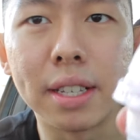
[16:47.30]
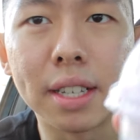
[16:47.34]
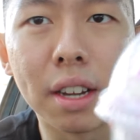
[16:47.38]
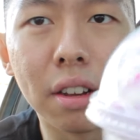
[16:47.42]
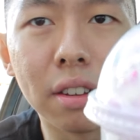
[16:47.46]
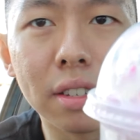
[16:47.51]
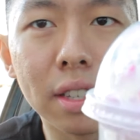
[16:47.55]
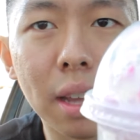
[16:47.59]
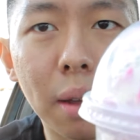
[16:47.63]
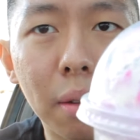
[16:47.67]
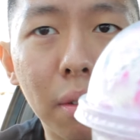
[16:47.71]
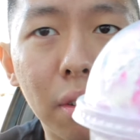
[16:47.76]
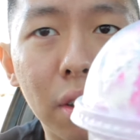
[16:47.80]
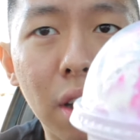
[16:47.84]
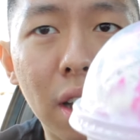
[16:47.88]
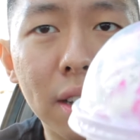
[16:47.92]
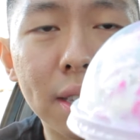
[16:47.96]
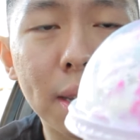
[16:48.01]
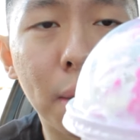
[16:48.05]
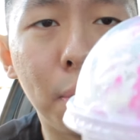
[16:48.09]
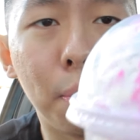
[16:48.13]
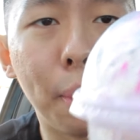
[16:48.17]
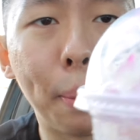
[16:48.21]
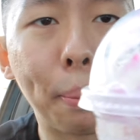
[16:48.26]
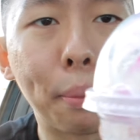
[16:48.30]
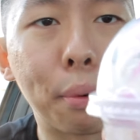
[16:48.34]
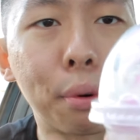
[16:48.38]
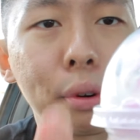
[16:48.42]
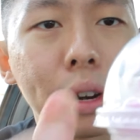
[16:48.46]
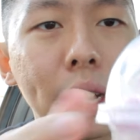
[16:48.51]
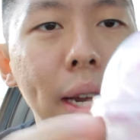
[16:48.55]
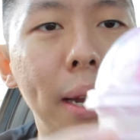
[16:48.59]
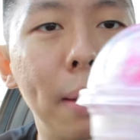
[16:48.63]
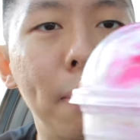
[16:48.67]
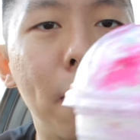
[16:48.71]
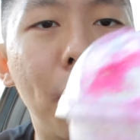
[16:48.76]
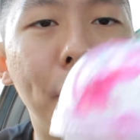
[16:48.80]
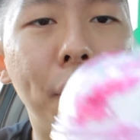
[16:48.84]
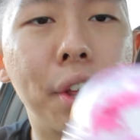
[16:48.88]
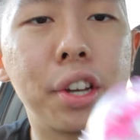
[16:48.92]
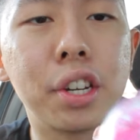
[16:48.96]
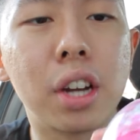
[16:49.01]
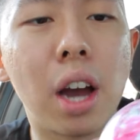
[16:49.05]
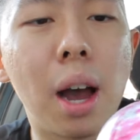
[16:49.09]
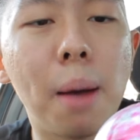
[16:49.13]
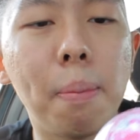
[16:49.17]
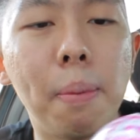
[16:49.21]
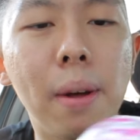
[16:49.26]
We still got some whipped cream on
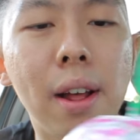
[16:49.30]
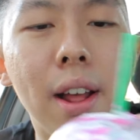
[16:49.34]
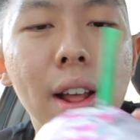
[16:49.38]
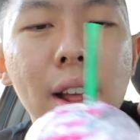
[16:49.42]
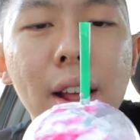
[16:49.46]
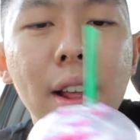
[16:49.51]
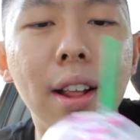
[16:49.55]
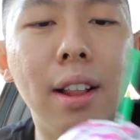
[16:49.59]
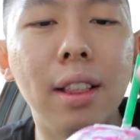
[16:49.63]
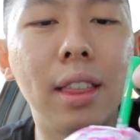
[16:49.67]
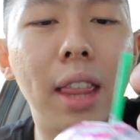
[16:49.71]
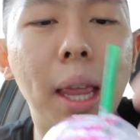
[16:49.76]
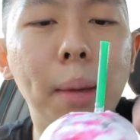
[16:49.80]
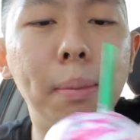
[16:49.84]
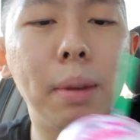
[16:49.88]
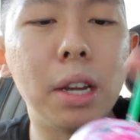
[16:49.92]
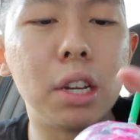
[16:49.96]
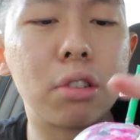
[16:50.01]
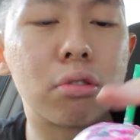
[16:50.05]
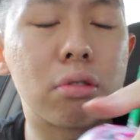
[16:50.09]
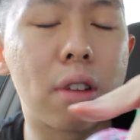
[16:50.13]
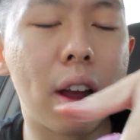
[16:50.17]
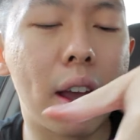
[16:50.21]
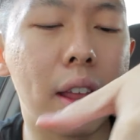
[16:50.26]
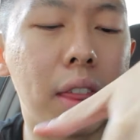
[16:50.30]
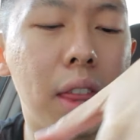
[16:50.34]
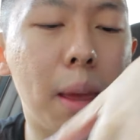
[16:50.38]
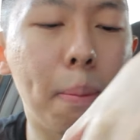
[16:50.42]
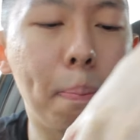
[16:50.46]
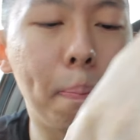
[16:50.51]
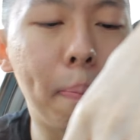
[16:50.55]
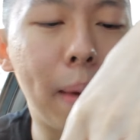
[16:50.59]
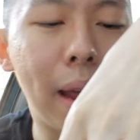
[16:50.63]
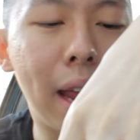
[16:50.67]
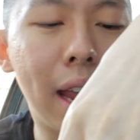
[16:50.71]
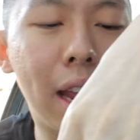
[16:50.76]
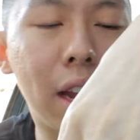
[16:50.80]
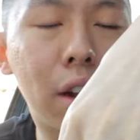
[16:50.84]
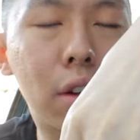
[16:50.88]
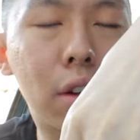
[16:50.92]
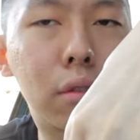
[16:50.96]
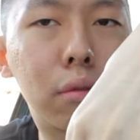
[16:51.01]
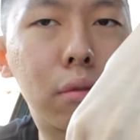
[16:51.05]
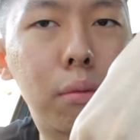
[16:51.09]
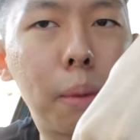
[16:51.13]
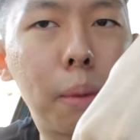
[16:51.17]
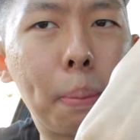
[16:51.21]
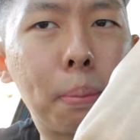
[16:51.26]
the top. Let me try the pink
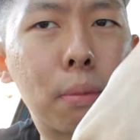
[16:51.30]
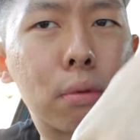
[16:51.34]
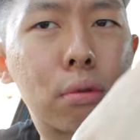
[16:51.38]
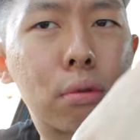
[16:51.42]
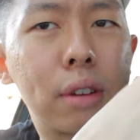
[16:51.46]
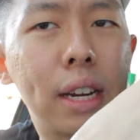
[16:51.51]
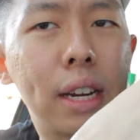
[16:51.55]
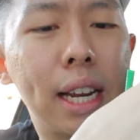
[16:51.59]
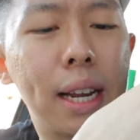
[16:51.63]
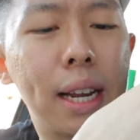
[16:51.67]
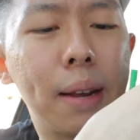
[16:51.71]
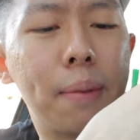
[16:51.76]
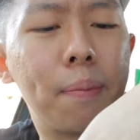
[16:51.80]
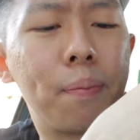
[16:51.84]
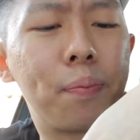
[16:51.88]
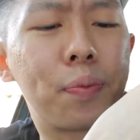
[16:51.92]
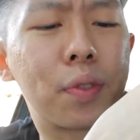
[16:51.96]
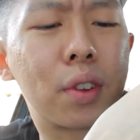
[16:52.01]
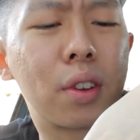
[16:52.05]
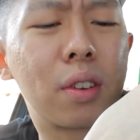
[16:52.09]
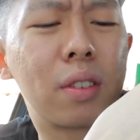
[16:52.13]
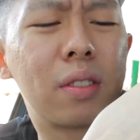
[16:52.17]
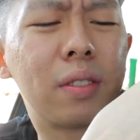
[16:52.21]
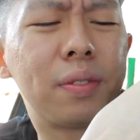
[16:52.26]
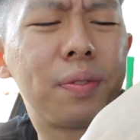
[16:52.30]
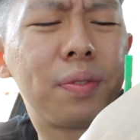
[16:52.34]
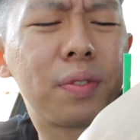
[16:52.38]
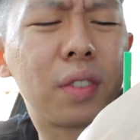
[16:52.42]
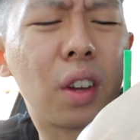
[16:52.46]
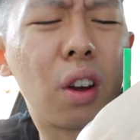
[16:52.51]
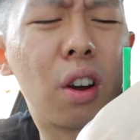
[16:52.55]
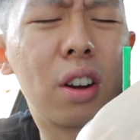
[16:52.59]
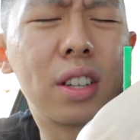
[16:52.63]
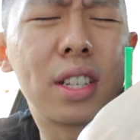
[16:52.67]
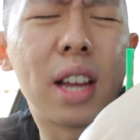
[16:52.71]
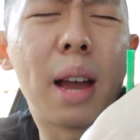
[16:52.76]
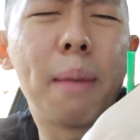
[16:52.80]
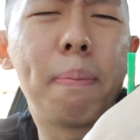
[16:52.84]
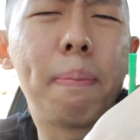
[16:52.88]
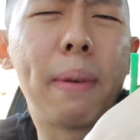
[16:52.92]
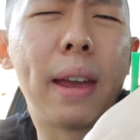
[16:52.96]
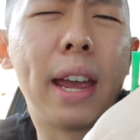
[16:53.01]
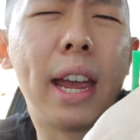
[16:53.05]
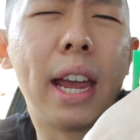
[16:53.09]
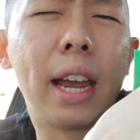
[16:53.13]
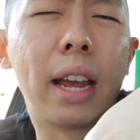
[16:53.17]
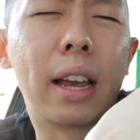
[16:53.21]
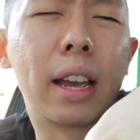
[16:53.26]
whipped cream. Or it's not
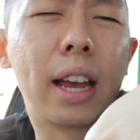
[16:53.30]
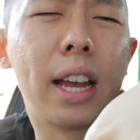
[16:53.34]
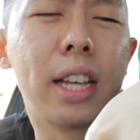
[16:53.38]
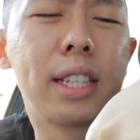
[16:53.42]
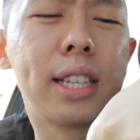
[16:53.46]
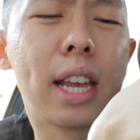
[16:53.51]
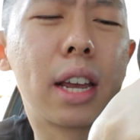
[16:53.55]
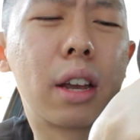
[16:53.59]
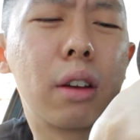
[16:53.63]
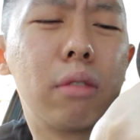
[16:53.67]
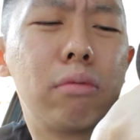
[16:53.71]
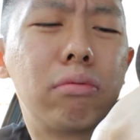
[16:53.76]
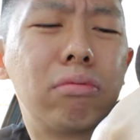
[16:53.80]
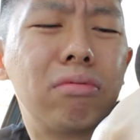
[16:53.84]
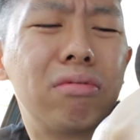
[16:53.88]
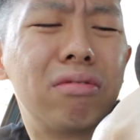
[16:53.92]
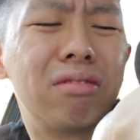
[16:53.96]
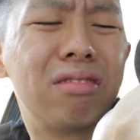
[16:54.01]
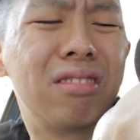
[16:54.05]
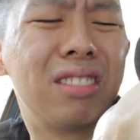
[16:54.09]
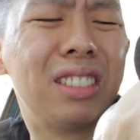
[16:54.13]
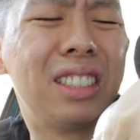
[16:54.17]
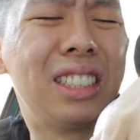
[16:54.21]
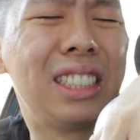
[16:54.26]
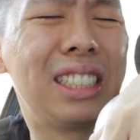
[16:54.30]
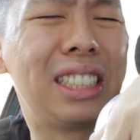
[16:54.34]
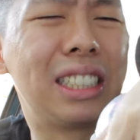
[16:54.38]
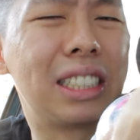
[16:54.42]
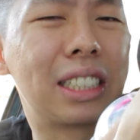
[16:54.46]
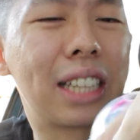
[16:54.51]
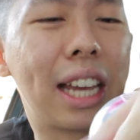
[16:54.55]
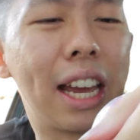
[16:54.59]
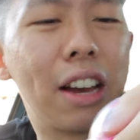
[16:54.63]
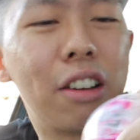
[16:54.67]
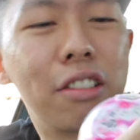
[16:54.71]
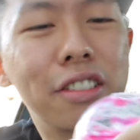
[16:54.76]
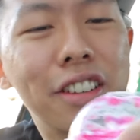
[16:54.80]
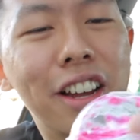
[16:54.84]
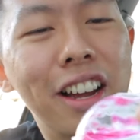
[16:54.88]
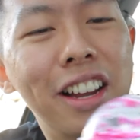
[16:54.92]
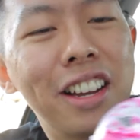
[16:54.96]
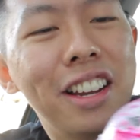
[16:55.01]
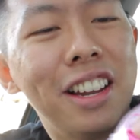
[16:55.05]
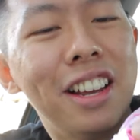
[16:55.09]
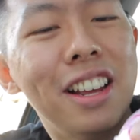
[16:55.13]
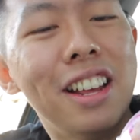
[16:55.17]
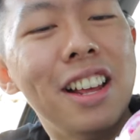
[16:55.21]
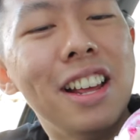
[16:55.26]
pink. It's like, oh, okay, hold
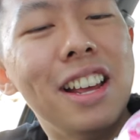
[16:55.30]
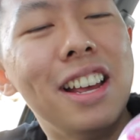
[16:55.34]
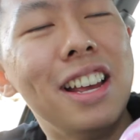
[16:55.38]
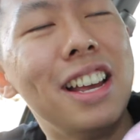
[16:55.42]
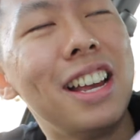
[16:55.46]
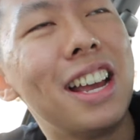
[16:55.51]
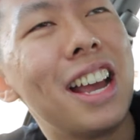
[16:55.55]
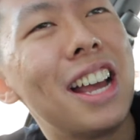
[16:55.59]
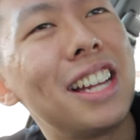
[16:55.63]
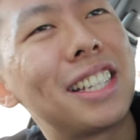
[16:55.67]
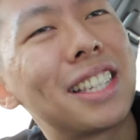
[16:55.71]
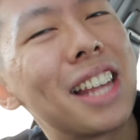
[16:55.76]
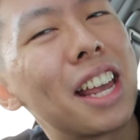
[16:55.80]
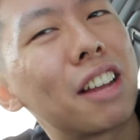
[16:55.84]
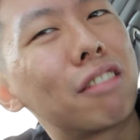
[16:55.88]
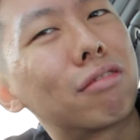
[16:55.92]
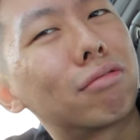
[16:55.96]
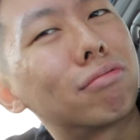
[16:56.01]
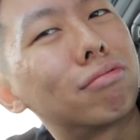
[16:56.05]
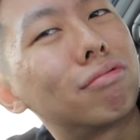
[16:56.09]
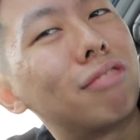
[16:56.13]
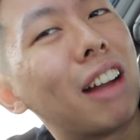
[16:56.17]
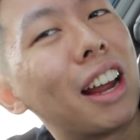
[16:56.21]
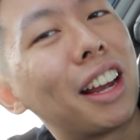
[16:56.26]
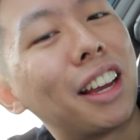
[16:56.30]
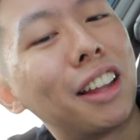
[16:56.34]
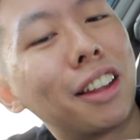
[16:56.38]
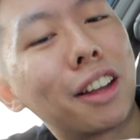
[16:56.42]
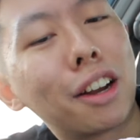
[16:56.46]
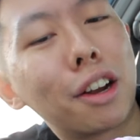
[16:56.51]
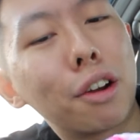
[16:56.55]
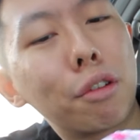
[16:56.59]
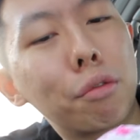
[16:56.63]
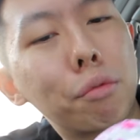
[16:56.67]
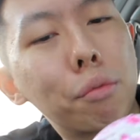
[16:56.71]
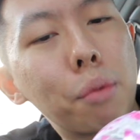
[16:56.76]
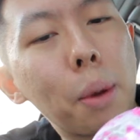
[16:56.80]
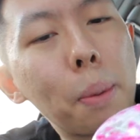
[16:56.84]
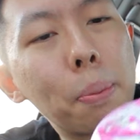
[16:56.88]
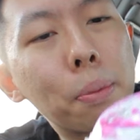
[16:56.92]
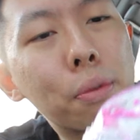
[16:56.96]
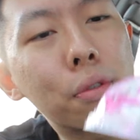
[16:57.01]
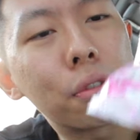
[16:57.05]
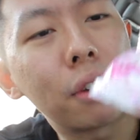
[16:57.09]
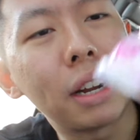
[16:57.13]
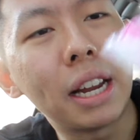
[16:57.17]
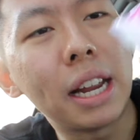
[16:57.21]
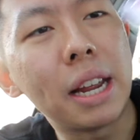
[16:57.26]
on. It's like regular whipped
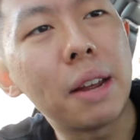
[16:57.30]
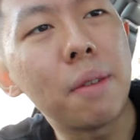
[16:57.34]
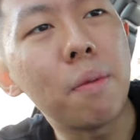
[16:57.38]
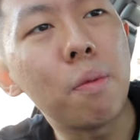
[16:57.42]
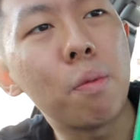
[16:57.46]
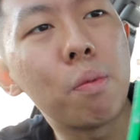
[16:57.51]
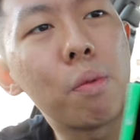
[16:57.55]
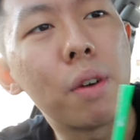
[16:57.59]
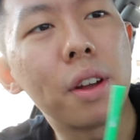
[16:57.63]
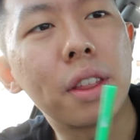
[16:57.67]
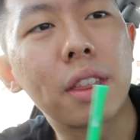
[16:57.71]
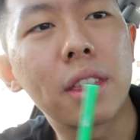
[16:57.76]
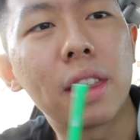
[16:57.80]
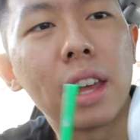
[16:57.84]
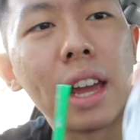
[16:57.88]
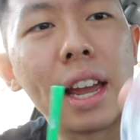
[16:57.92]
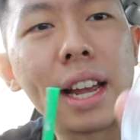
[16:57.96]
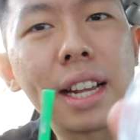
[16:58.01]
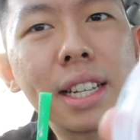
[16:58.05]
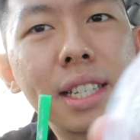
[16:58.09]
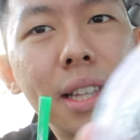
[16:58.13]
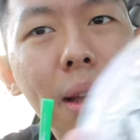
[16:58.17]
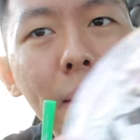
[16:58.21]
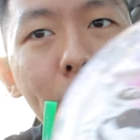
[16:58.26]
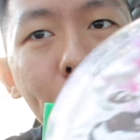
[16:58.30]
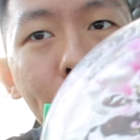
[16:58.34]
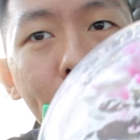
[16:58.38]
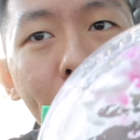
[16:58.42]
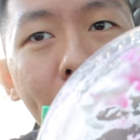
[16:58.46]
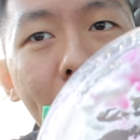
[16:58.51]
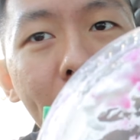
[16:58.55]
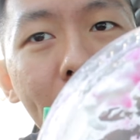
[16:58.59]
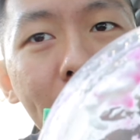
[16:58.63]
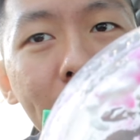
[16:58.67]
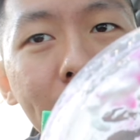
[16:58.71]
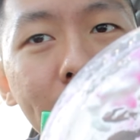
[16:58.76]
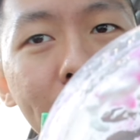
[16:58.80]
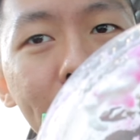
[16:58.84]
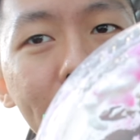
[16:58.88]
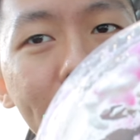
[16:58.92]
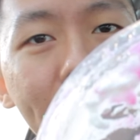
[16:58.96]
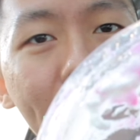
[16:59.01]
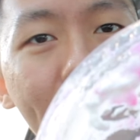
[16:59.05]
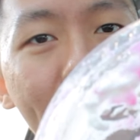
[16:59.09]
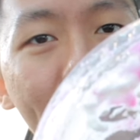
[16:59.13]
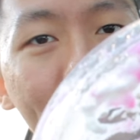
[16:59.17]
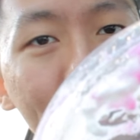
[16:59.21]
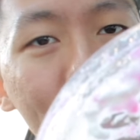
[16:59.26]
cream with like some pink
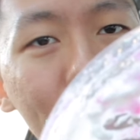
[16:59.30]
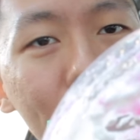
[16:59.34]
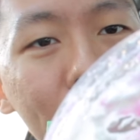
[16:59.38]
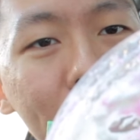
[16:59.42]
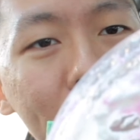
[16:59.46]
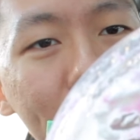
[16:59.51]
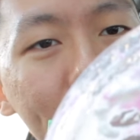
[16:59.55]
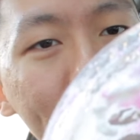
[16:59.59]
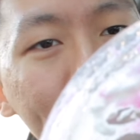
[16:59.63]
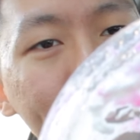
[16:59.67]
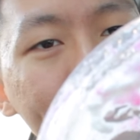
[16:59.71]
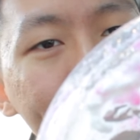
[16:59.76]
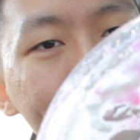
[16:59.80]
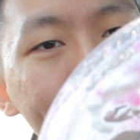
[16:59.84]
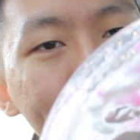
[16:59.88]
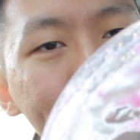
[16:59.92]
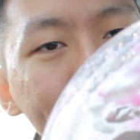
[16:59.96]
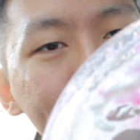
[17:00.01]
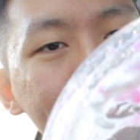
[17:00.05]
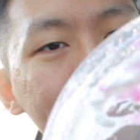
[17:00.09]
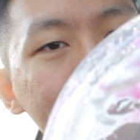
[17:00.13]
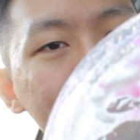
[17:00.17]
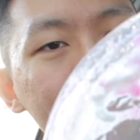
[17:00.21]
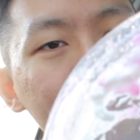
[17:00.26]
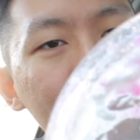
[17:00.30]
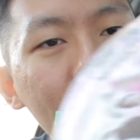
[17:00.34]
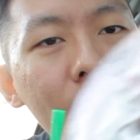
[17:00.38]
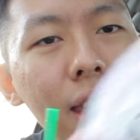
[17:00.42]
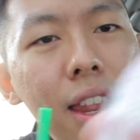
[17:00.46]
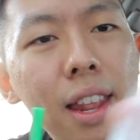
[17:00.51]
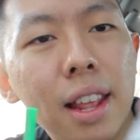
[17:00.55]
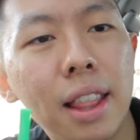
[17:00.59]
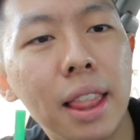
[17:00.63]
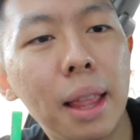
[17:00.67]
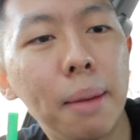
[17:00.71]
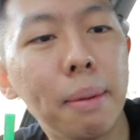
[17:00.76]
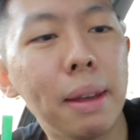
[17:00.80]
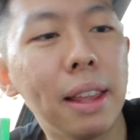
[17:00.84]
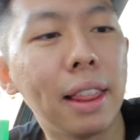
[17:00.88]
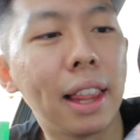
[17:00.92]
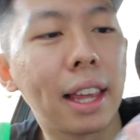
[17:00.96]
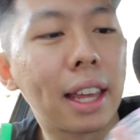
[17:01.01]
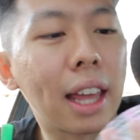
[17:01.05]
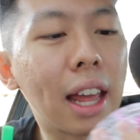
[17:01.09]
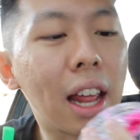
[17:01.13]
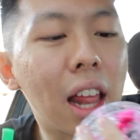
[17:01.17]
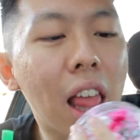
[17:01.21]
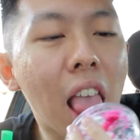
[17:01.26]
dye on it. Let me
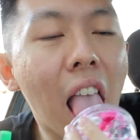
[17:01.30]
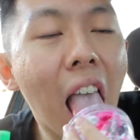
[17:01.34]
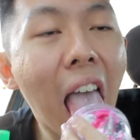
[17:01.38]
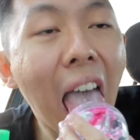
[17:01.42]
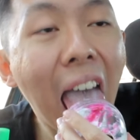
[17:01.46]
lick it.